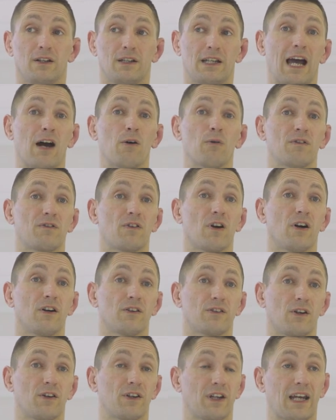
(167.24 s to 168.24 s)
Now we've
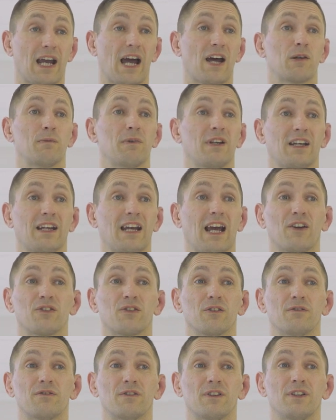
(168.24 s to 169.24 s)
got our own academy in
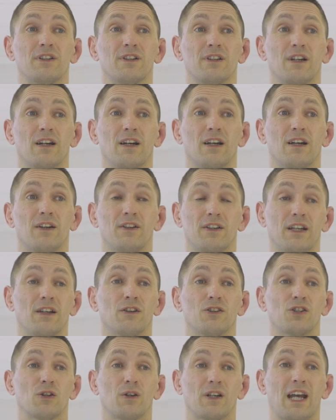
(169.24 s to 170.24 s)
Castleford, uh, the Neo
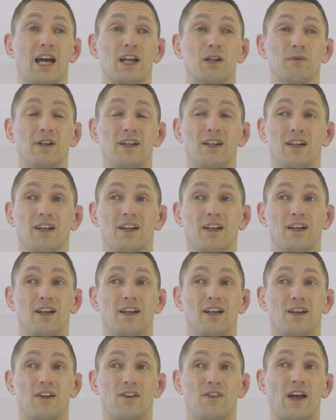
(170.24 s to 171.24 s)
Shoot Academy.
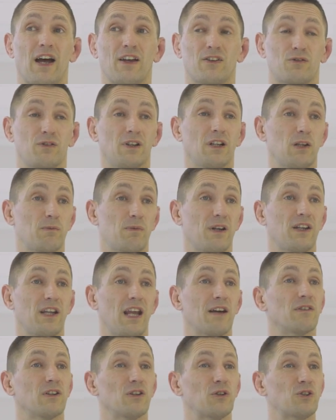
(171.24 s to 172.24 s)
That's really been the
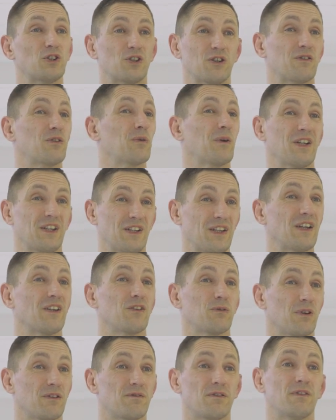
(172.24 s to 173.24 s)
evolution of twenty
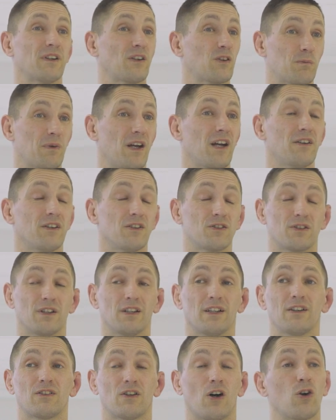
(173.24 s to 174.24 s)
years worth of experience
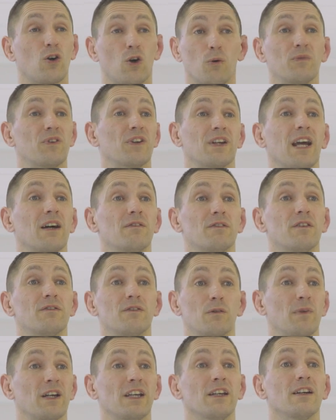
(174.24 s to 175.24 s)
really. It's all come together
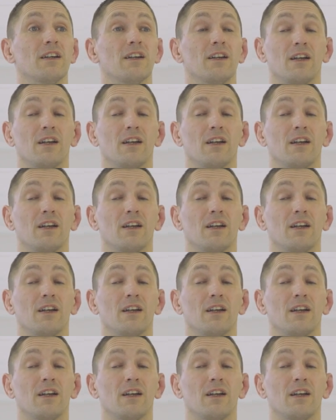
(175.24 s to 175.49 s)
for me